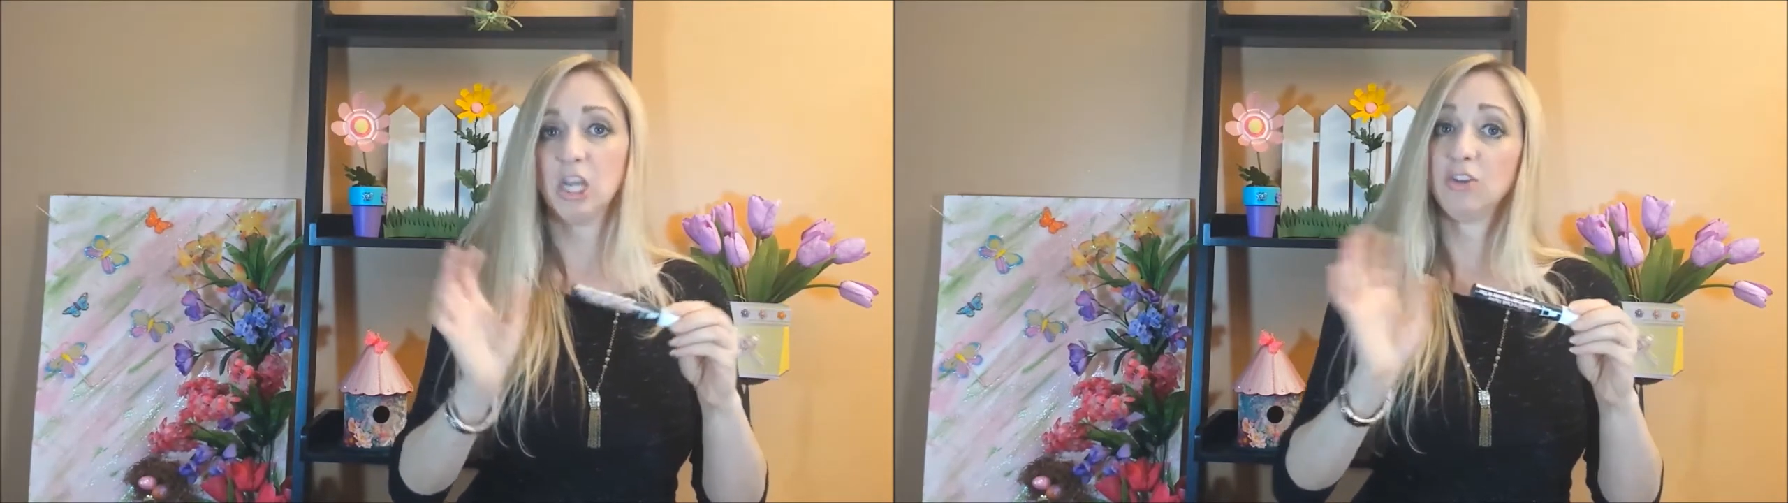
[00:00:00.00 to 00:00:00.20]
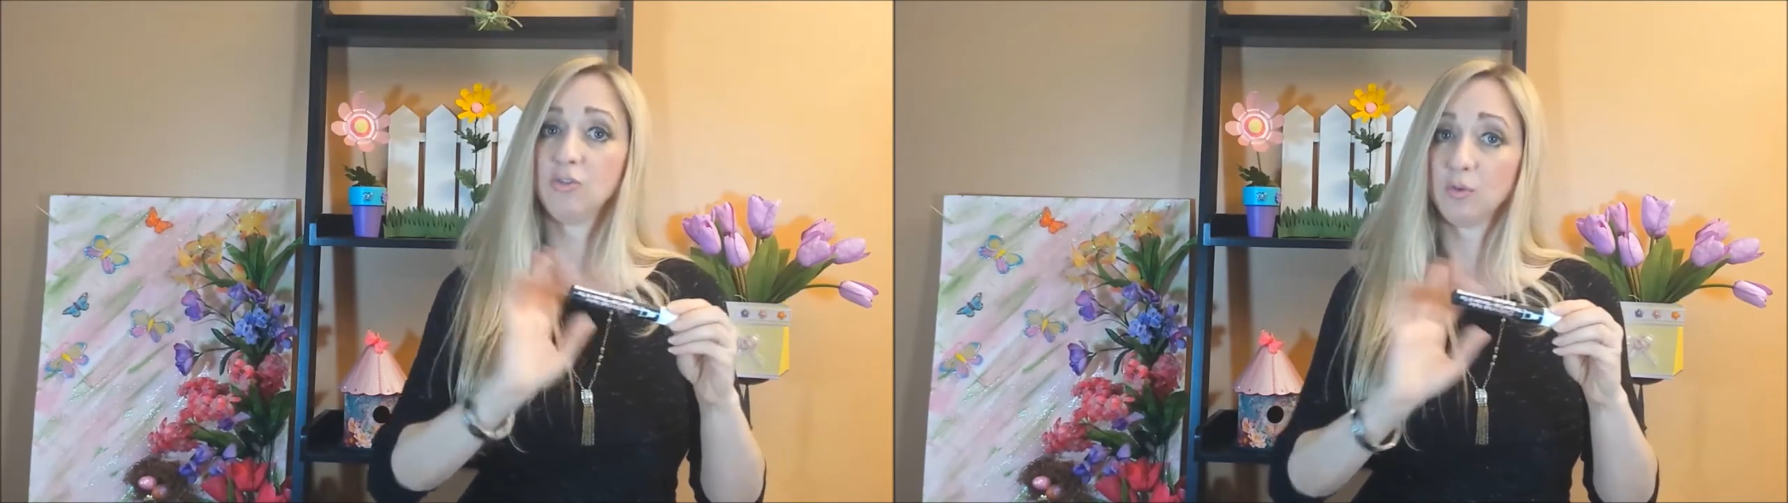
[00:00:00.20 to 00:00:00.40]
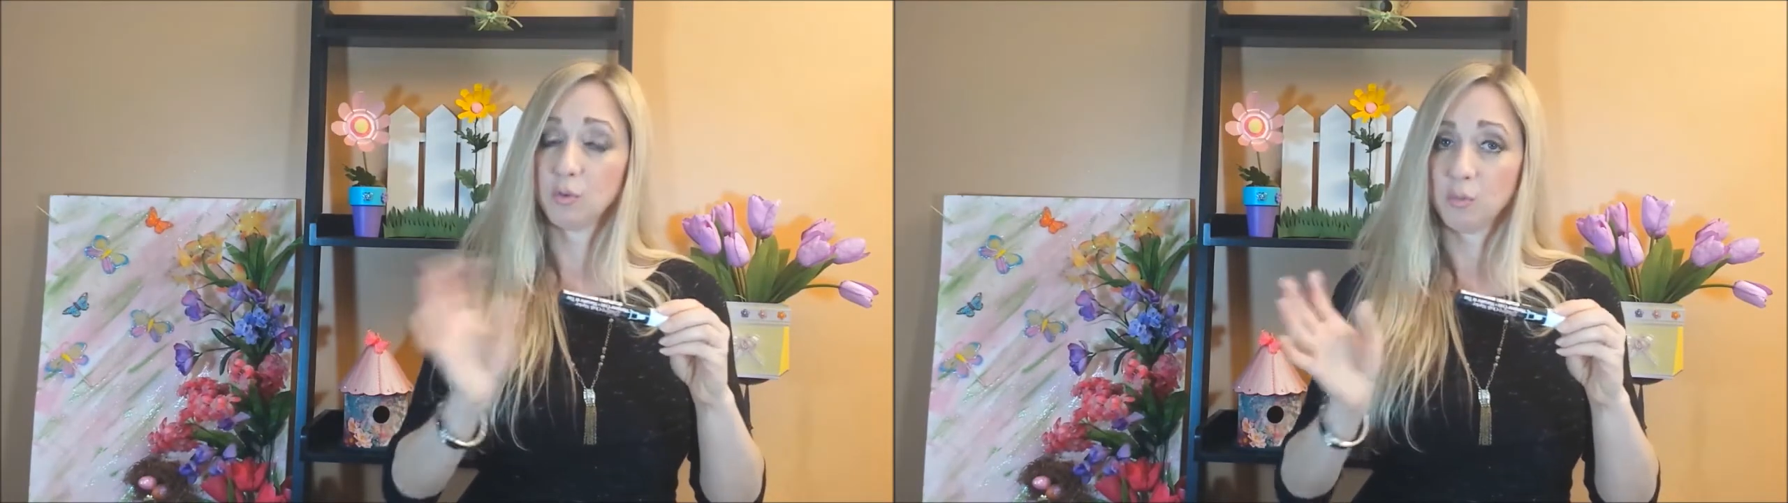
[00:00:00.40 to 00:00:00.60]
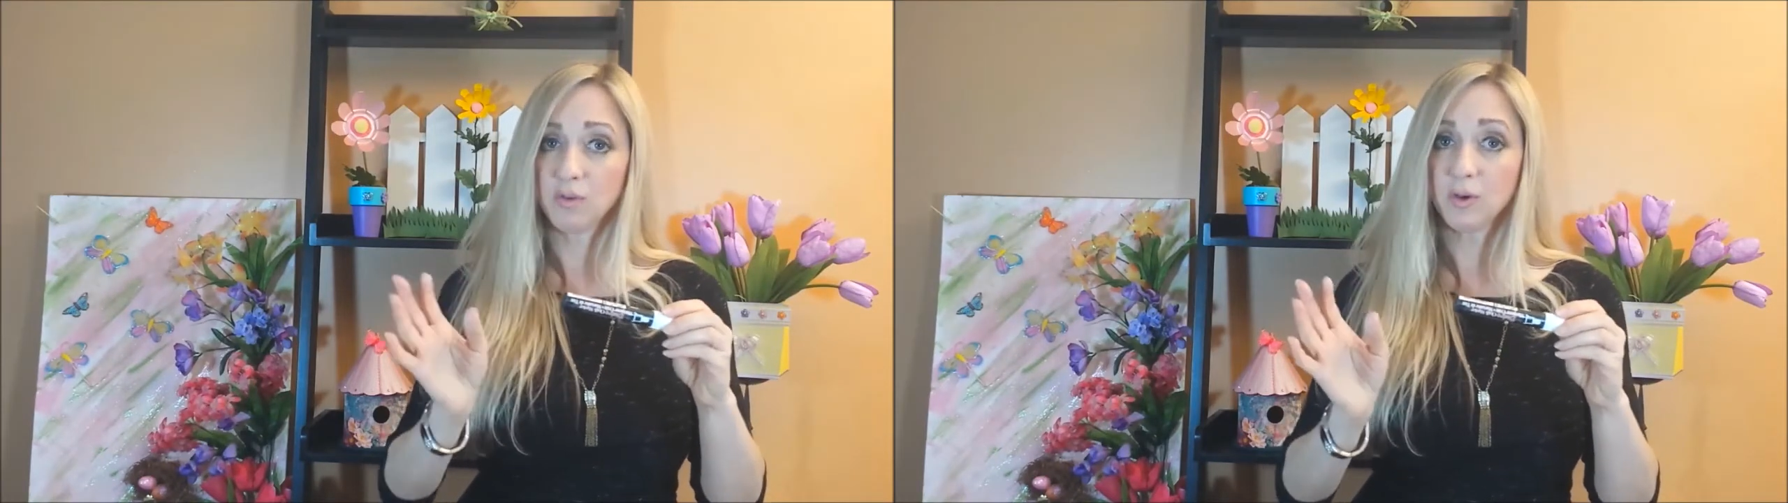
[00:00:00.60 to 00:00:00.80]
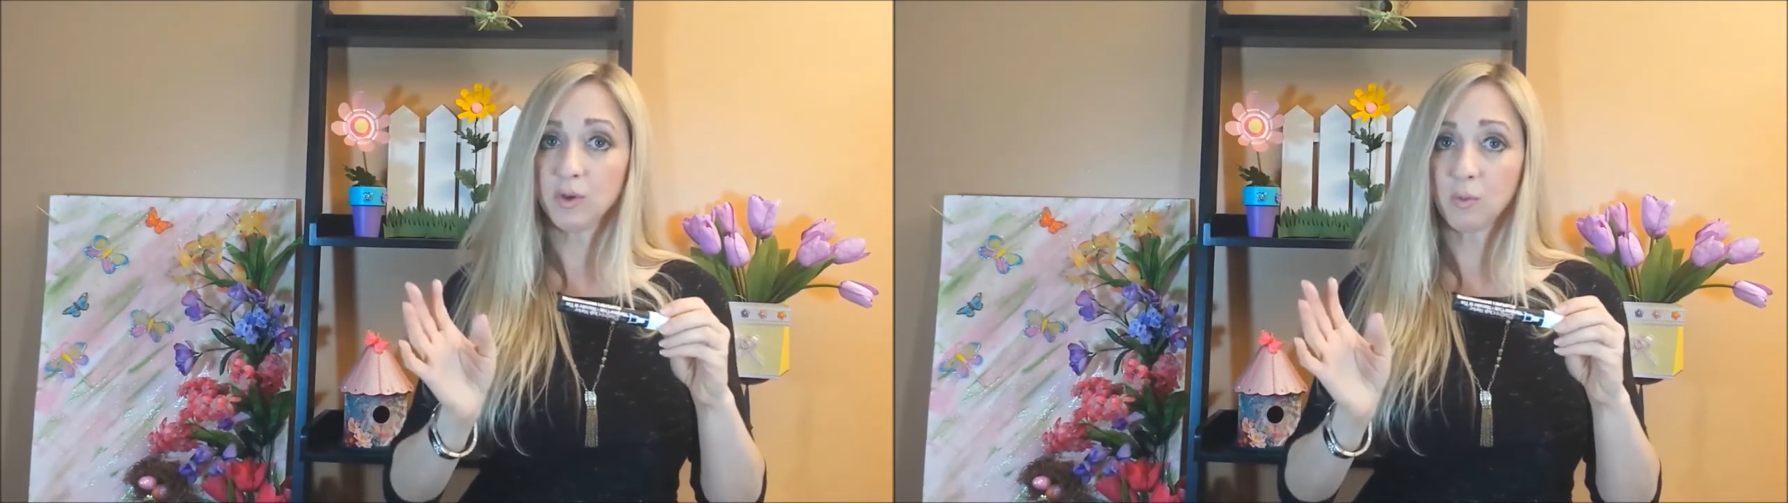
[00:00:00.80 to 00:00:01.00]
You can remove
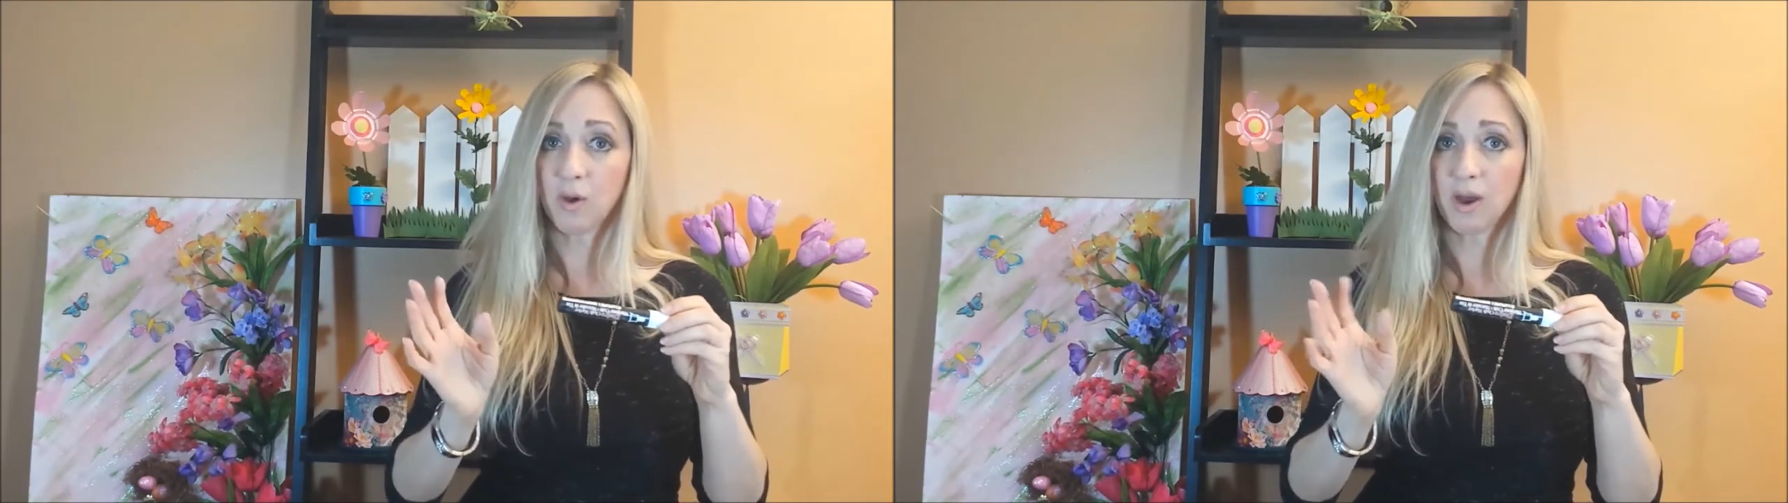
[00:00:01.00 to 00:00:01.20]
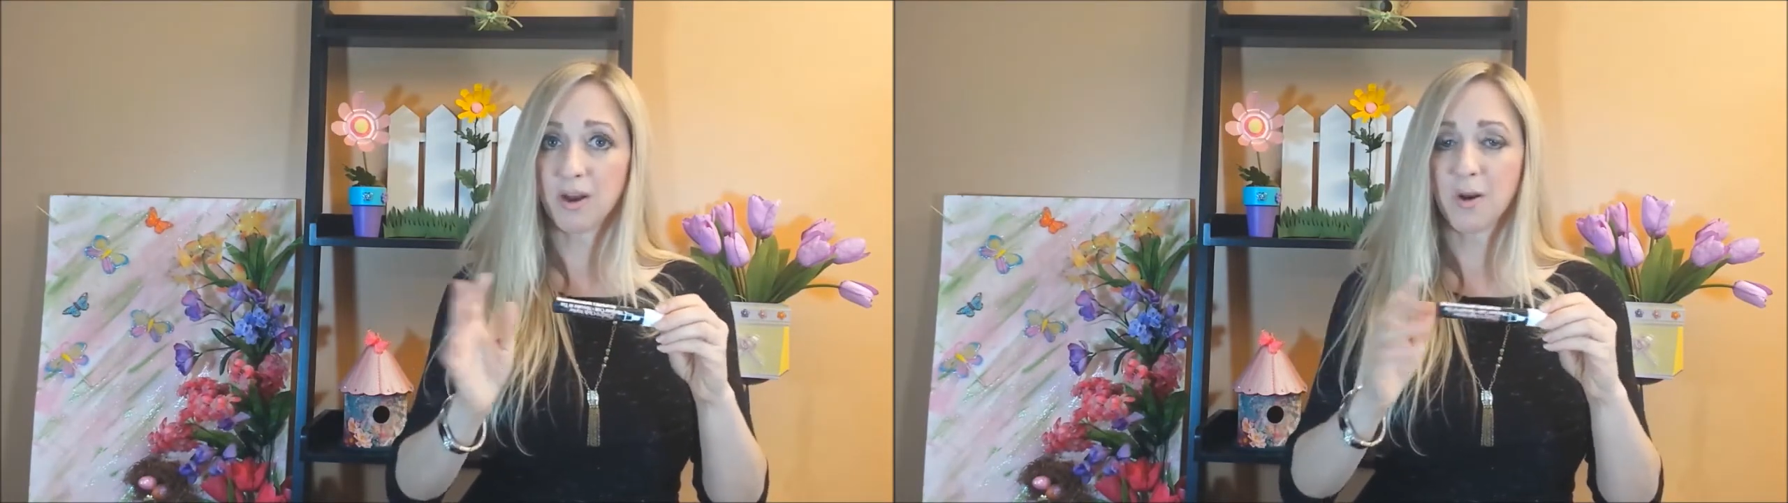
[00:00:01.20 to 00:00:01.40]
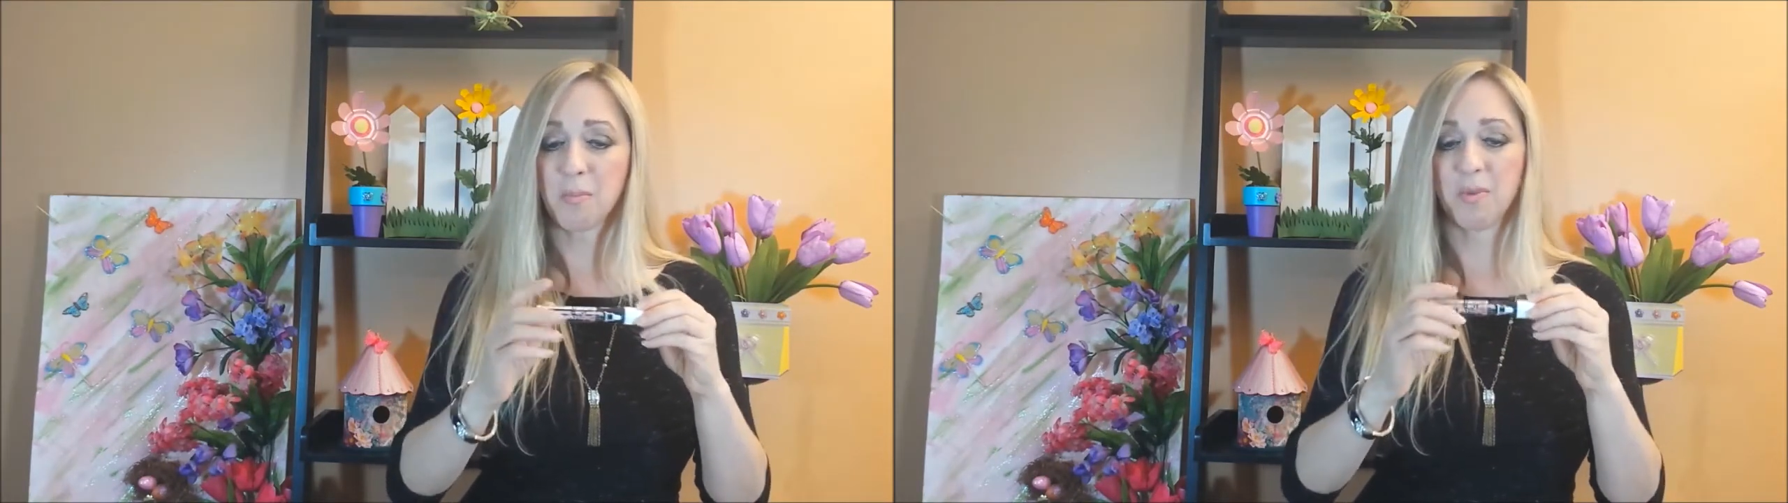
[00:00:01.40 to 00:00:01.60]
it with water,